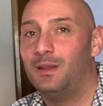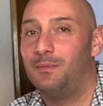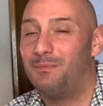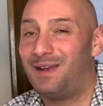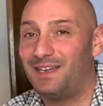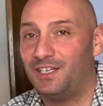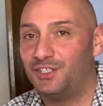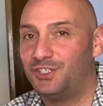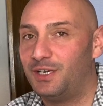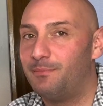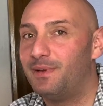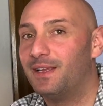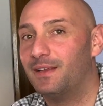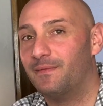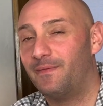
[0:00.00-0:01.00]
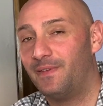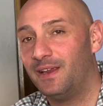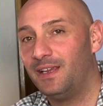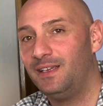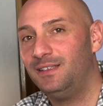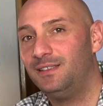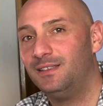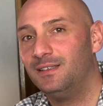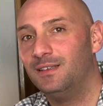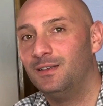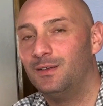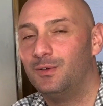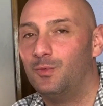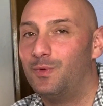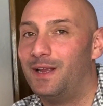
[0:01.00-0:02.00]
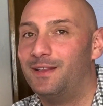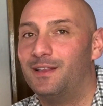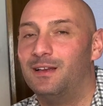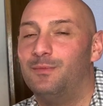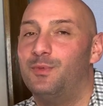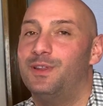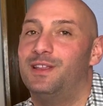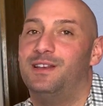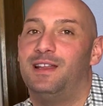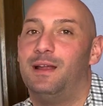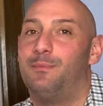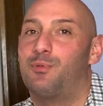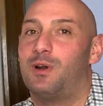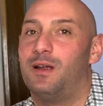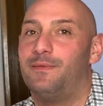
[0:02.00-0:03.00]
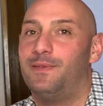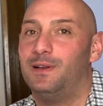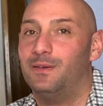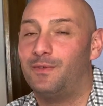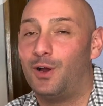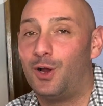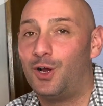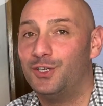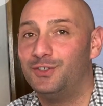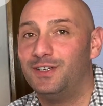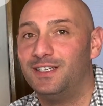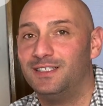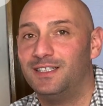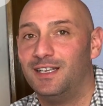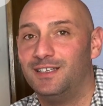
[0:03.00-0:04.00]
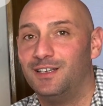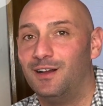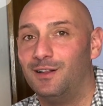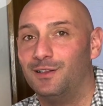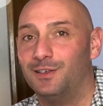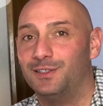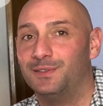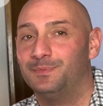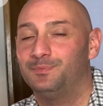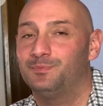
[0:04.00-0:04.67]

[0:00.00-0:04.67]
Minus shipping and fees, we ended up with a net profit of $110.